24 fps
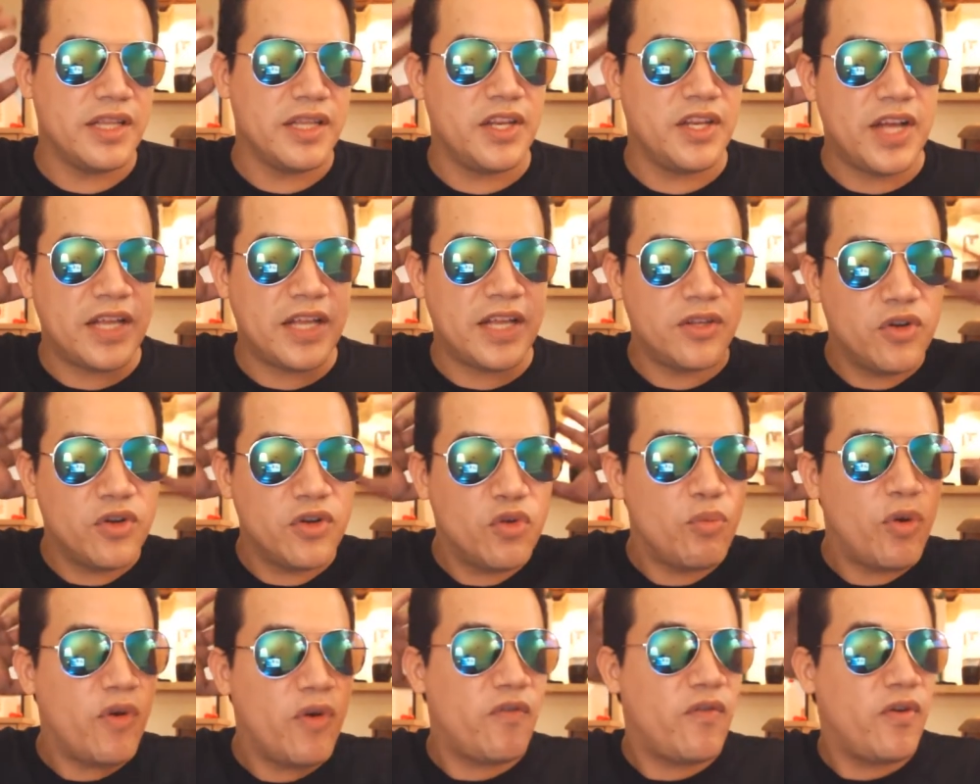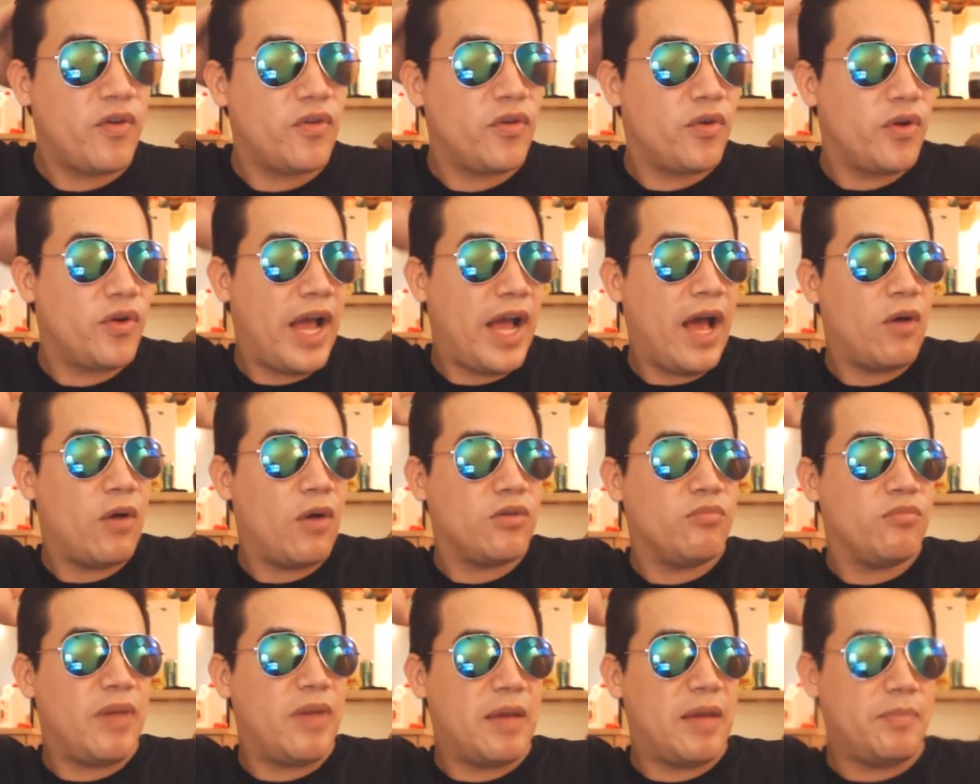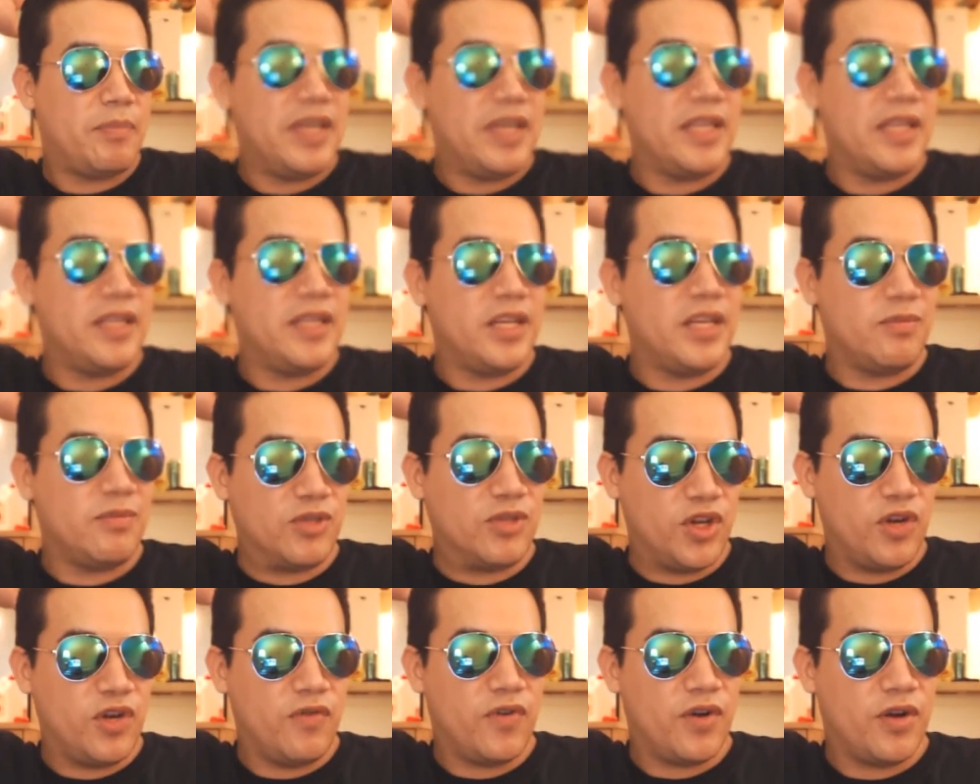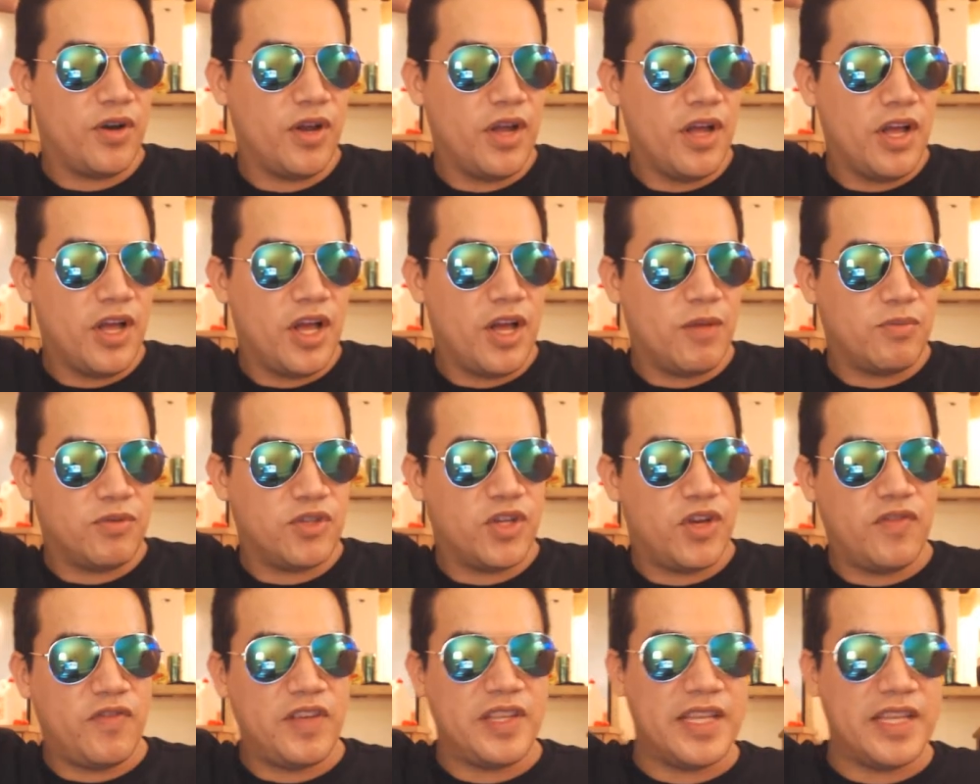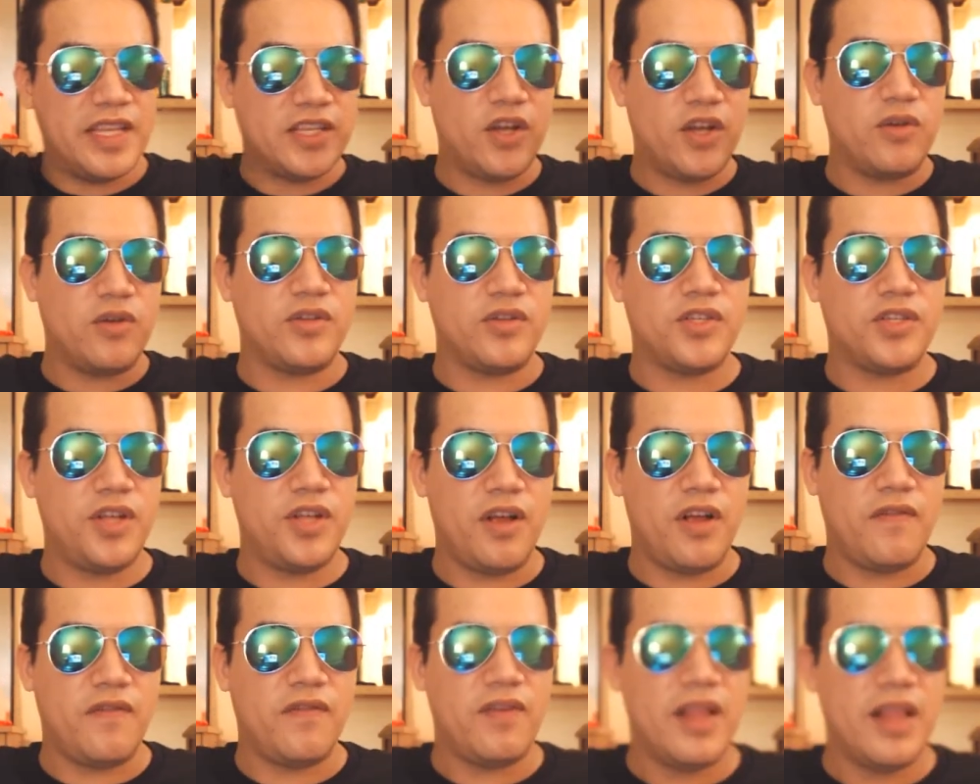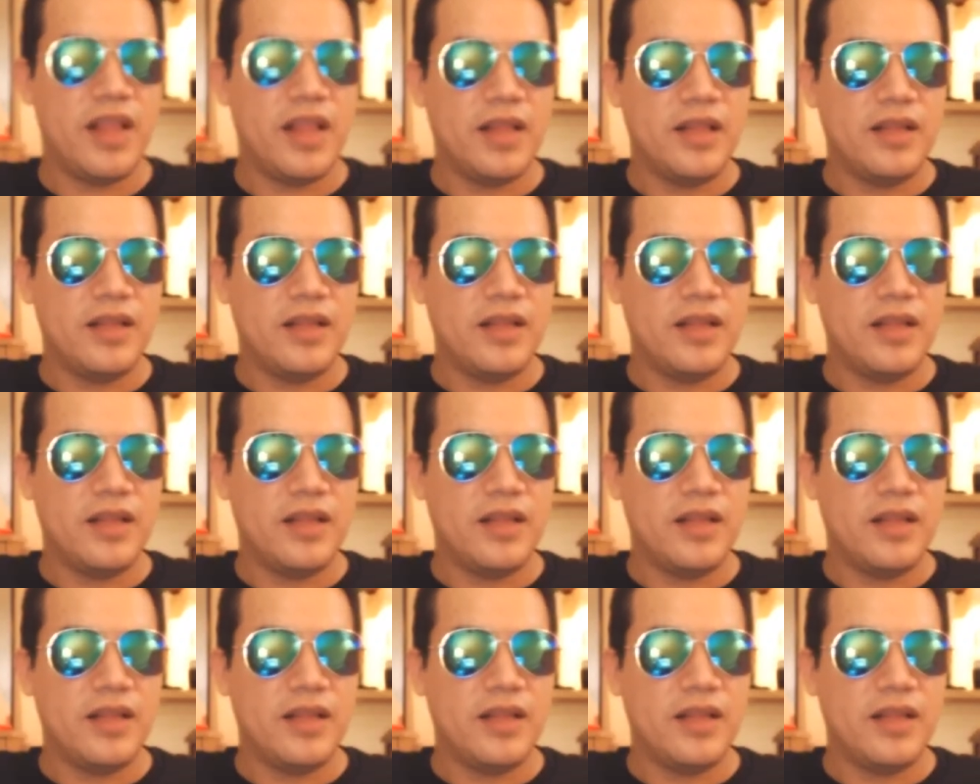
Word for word: and then you have to go more further out by being the observer, observing this all stuff.